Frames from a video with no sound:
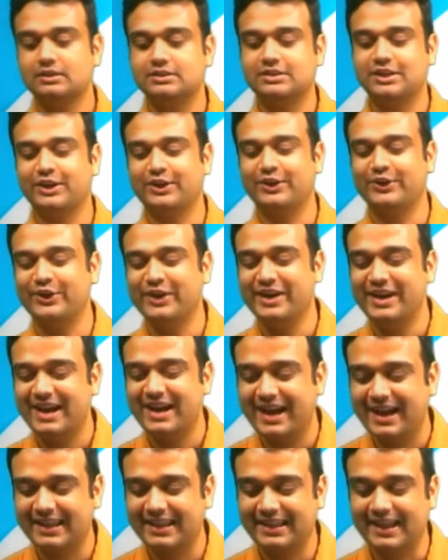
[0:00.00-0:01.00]
So
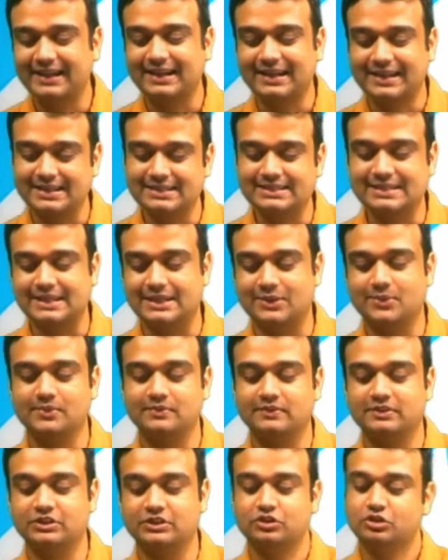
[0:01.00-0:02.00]
that is
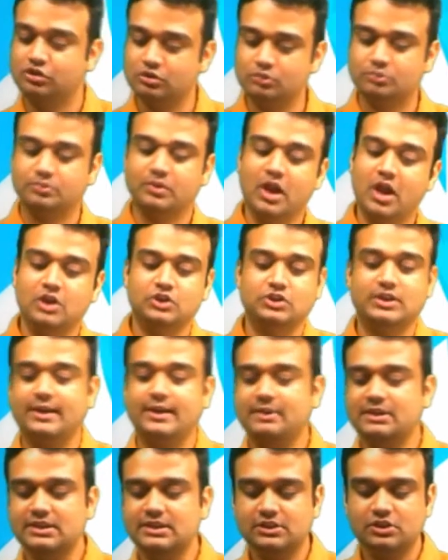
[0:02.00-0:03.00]
equivalent to 2. So
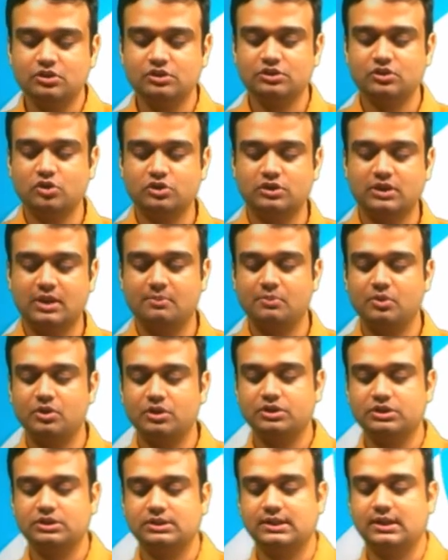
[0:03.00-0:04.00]
let me just use those
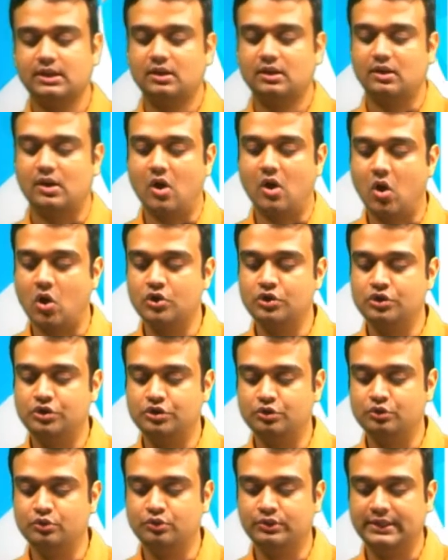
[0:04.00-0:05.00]
numbers
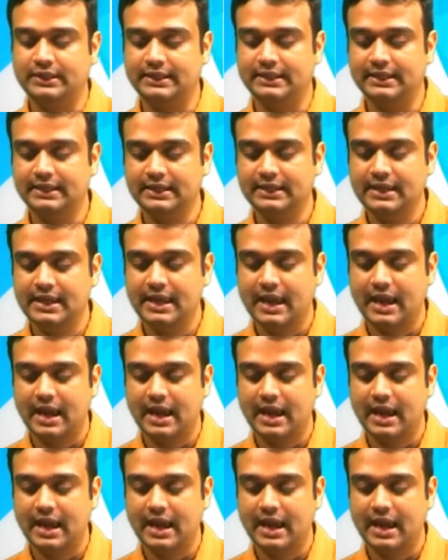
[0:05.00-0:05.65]
onto the